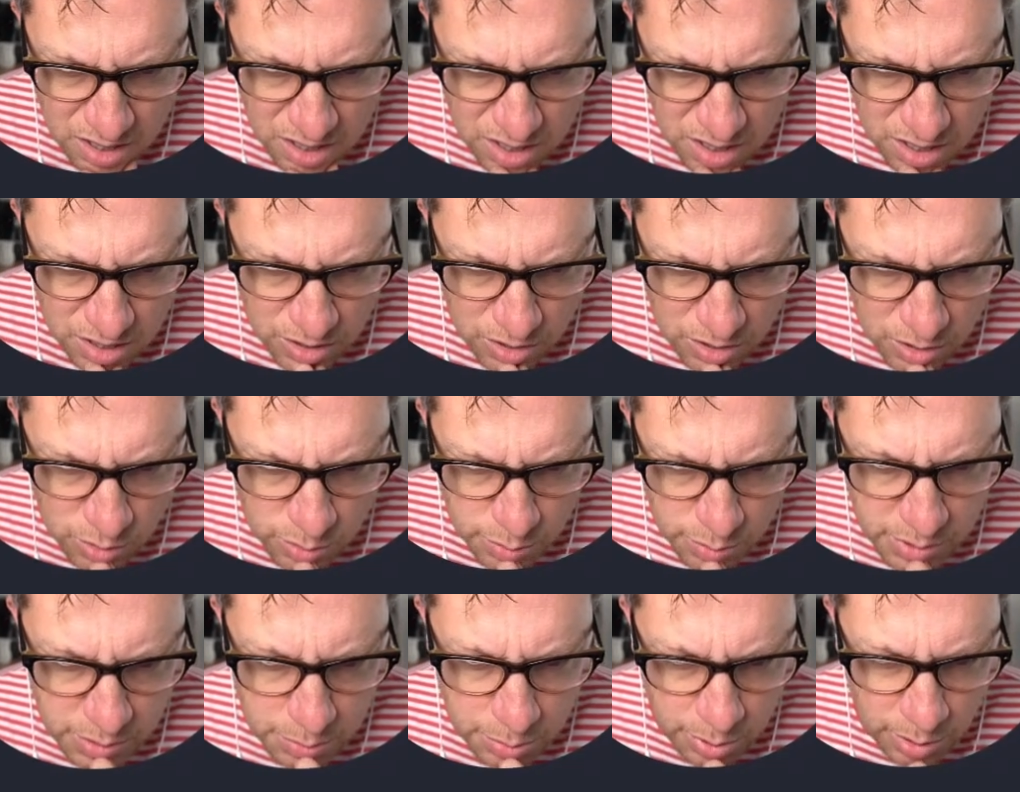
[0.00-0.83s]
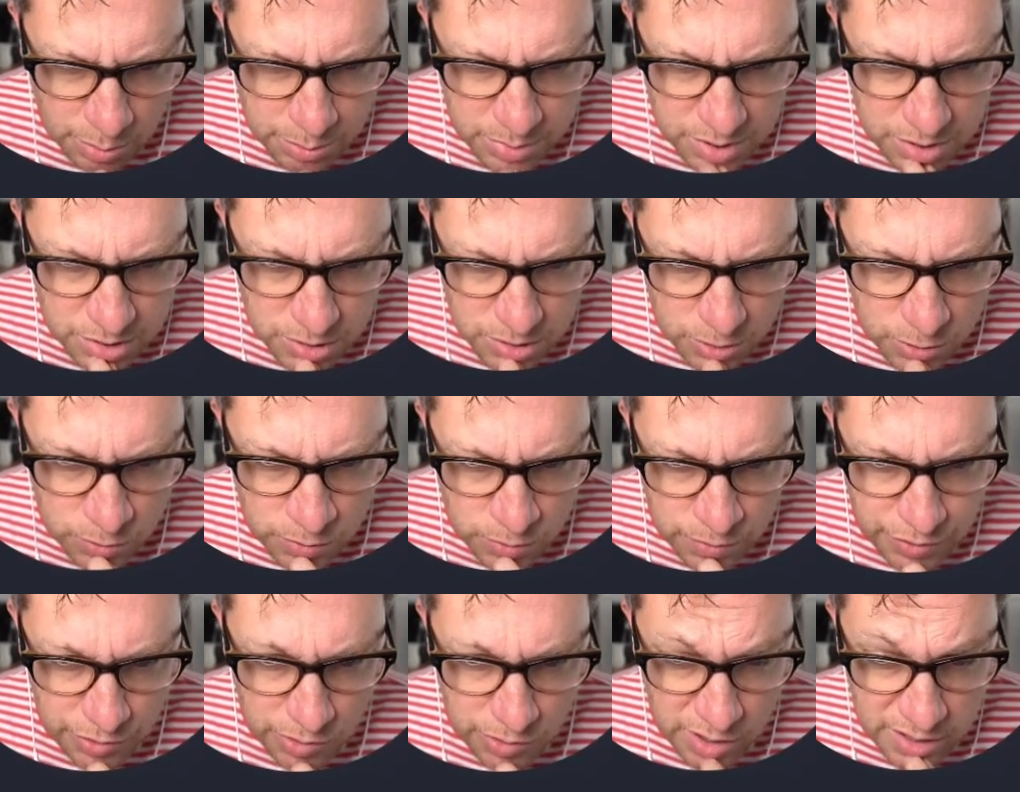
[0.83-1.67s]
You'll be prompted to
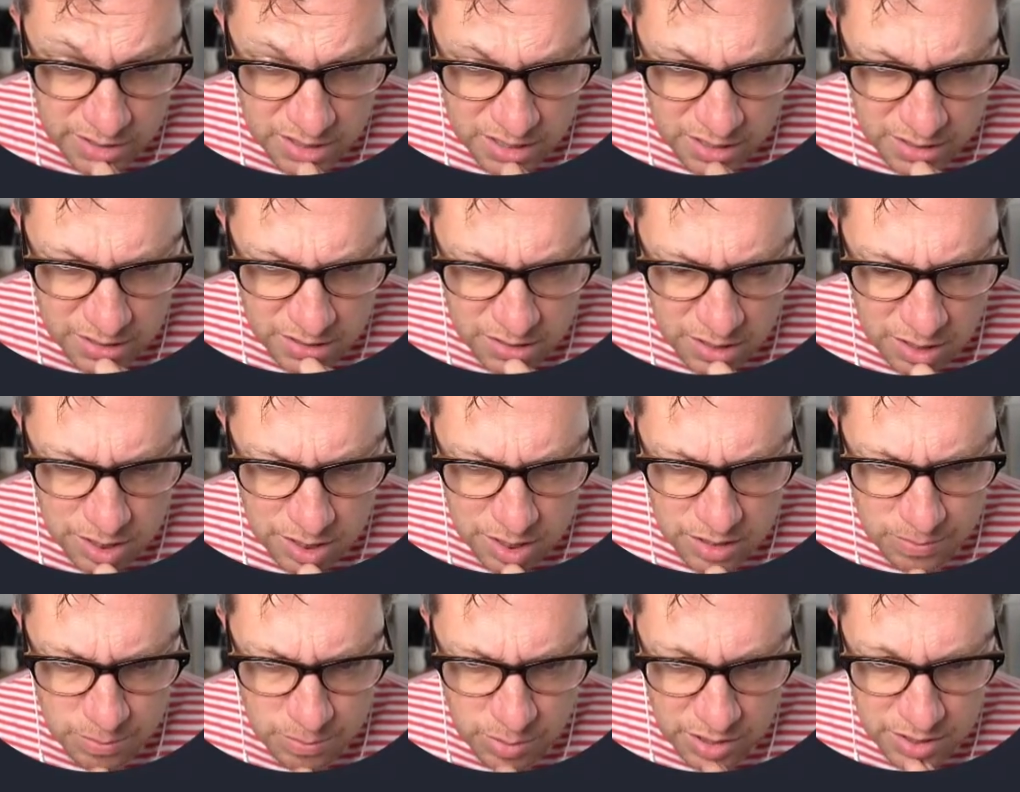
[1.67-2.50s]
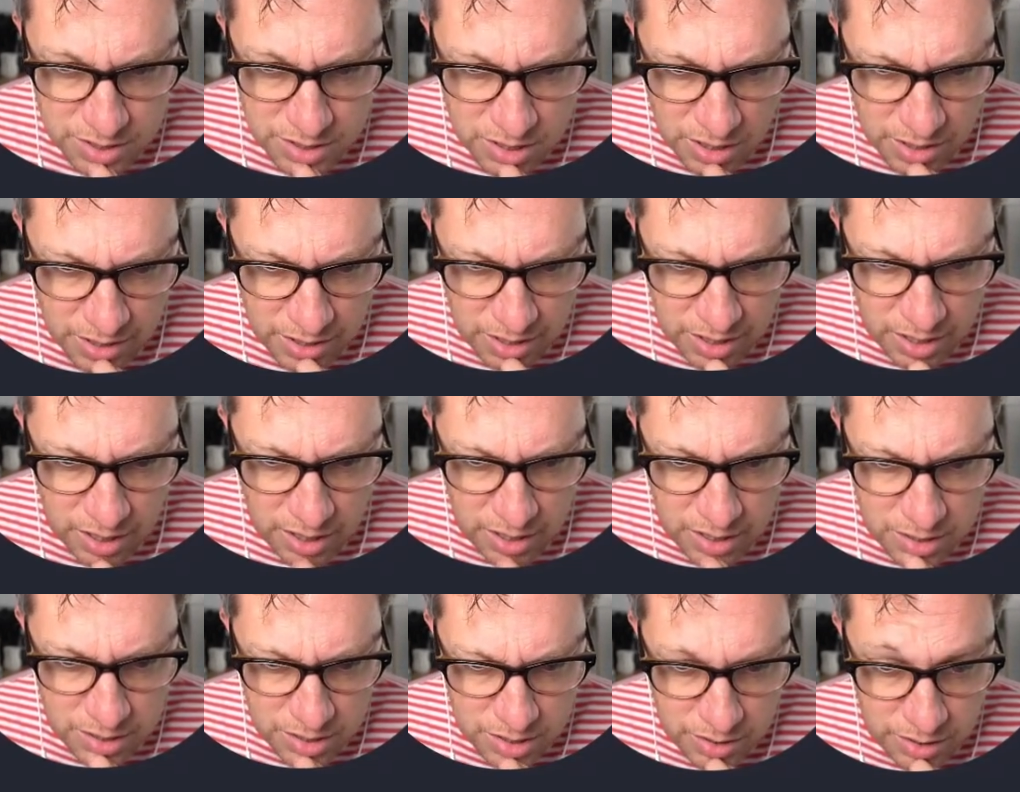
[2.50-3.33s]
authorize the extension by signing
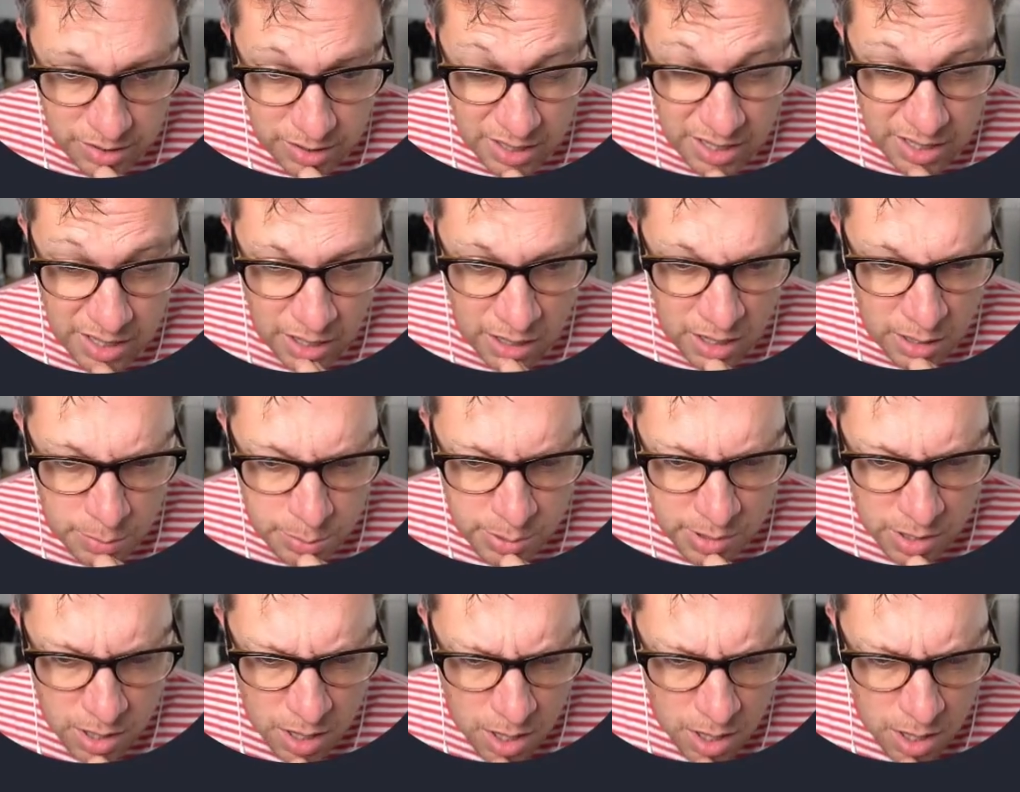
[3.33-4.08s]
into GitHub.